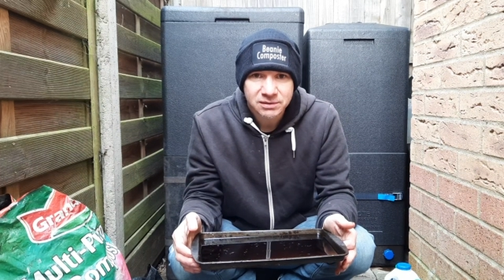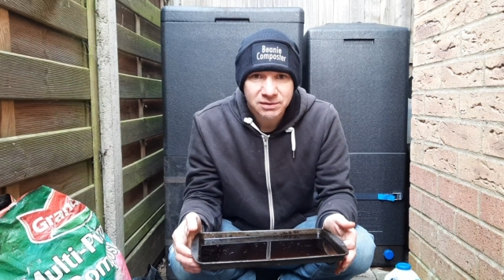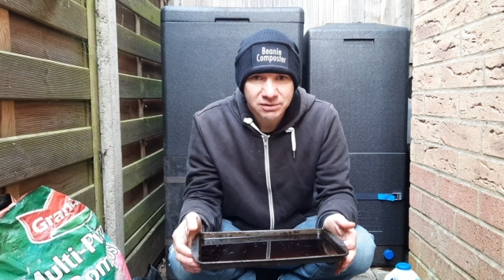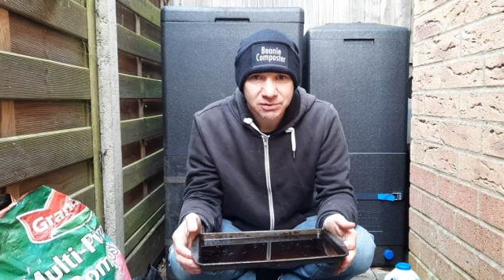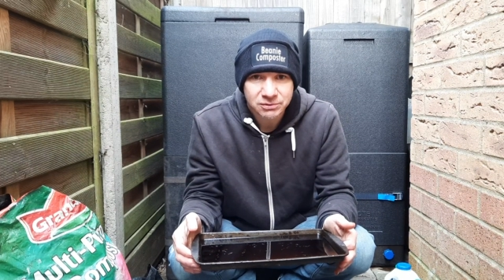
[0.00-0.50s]
To
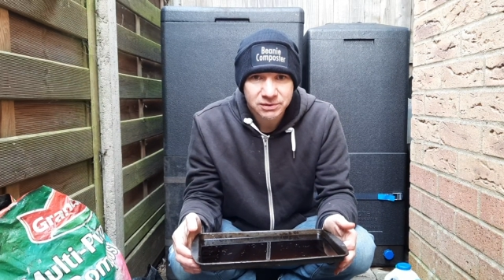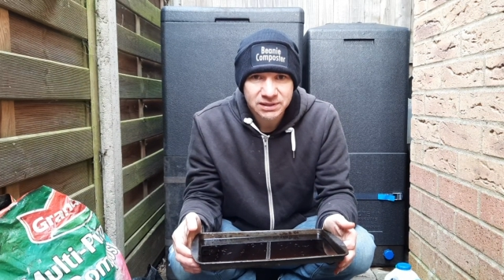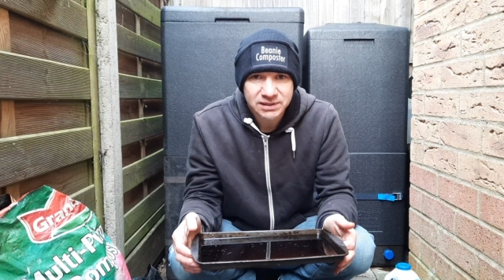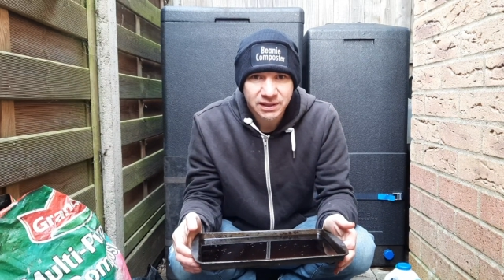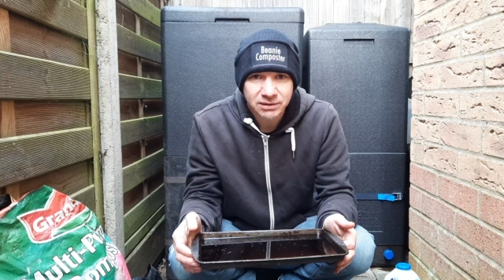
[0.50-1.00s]
sort
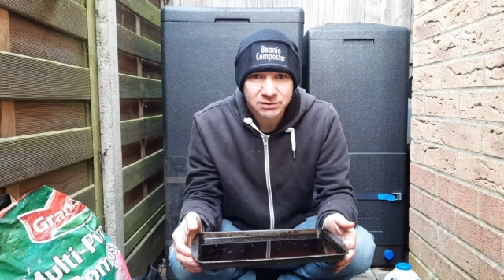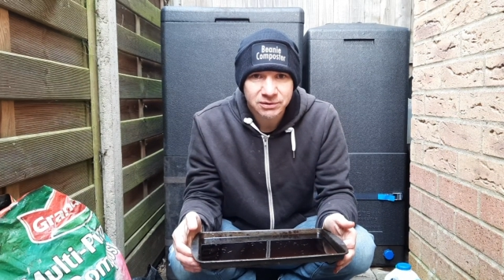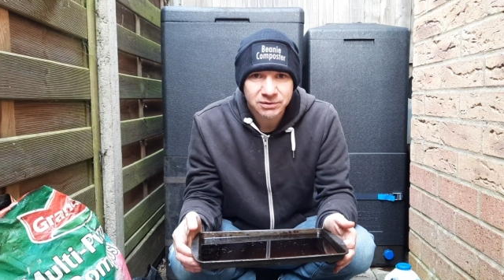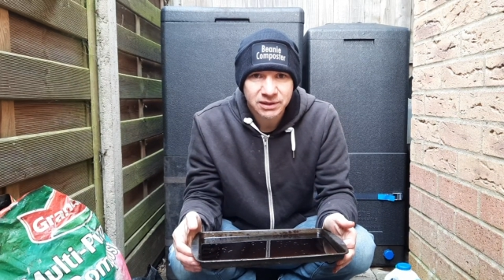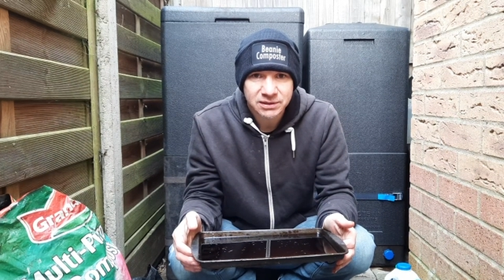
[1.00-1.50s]
this out,
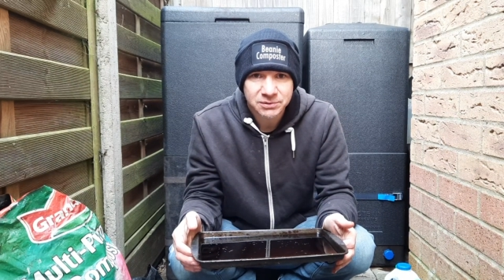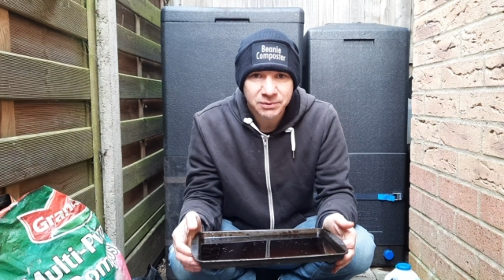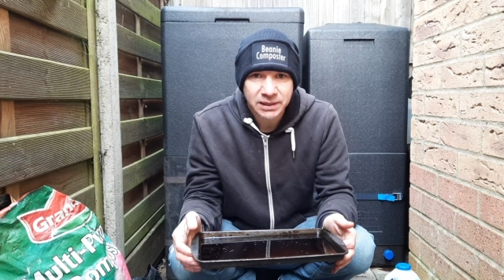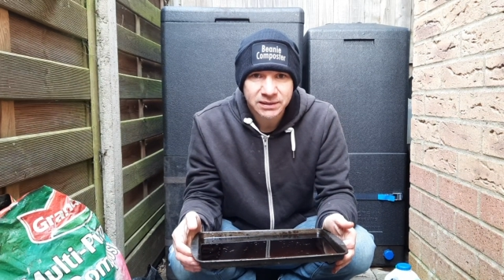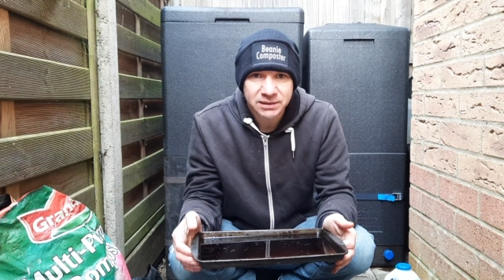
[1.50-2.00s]
you need to
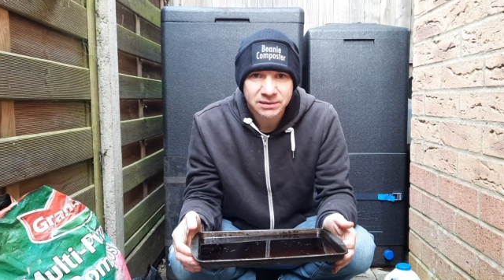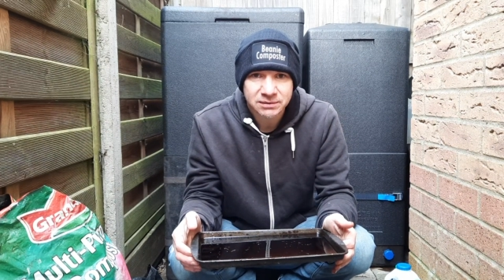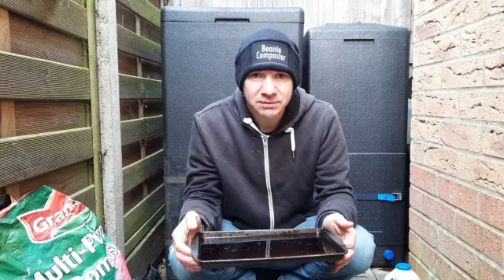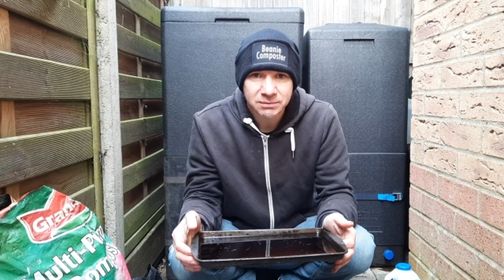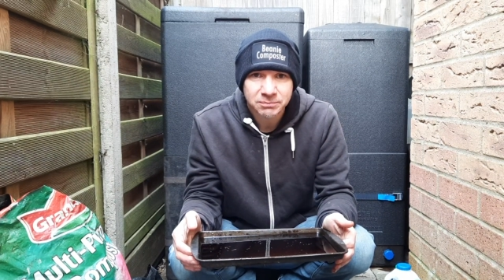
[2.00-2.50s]
add
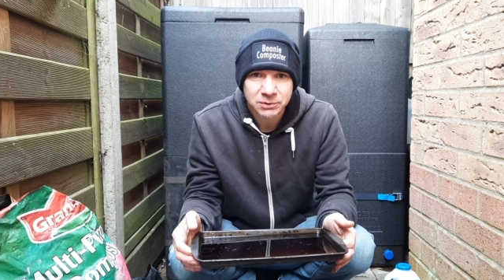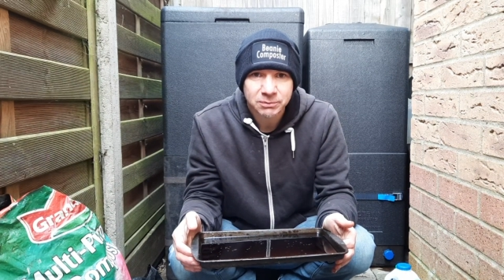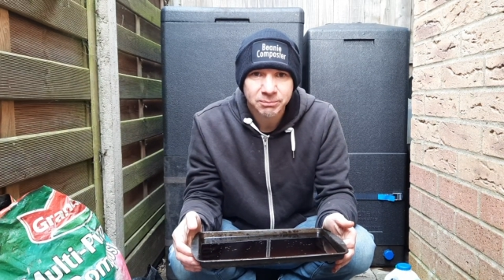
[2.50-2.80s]
in more